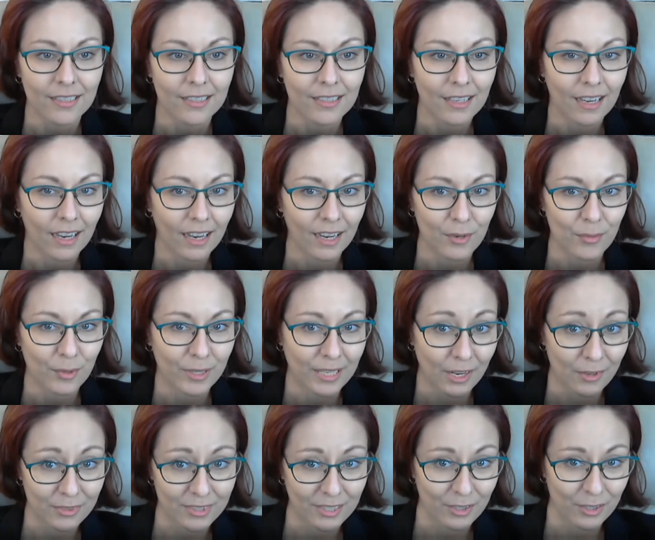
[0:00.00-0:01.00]
I went
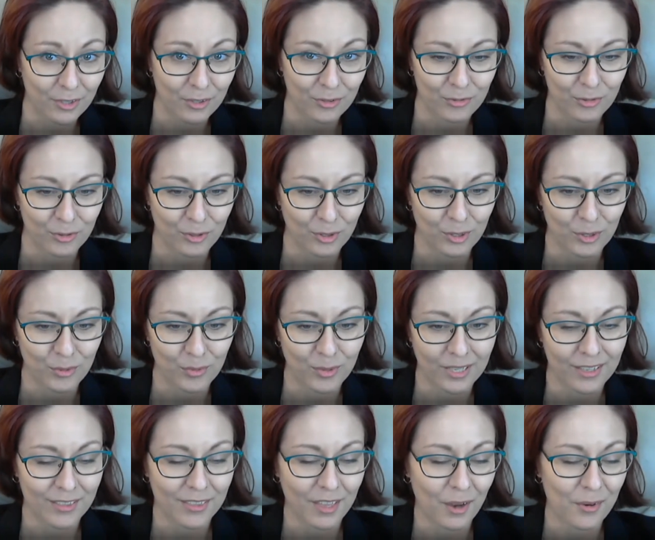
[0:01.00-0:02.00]
out there for what
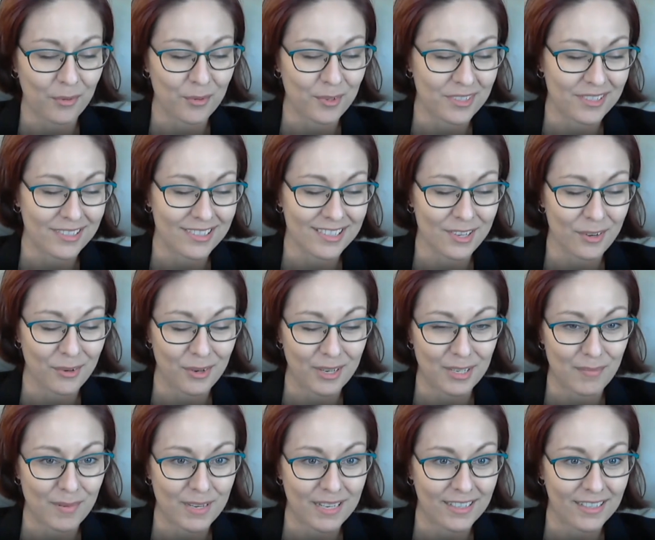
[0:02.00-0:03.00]
I thought was going
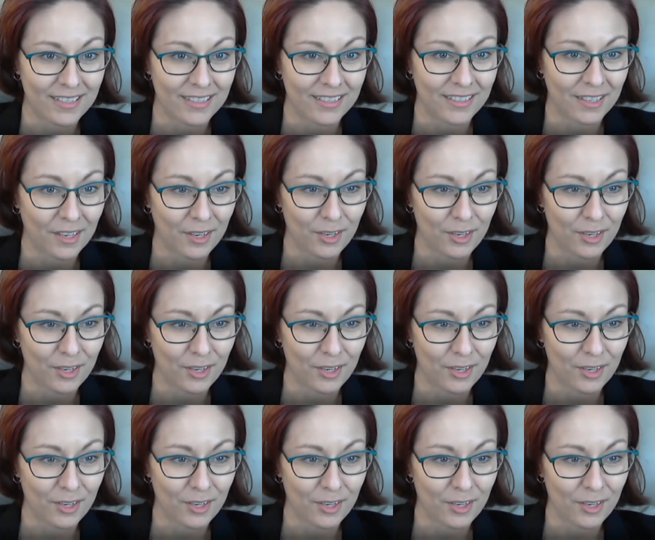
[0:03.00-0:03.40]
to be a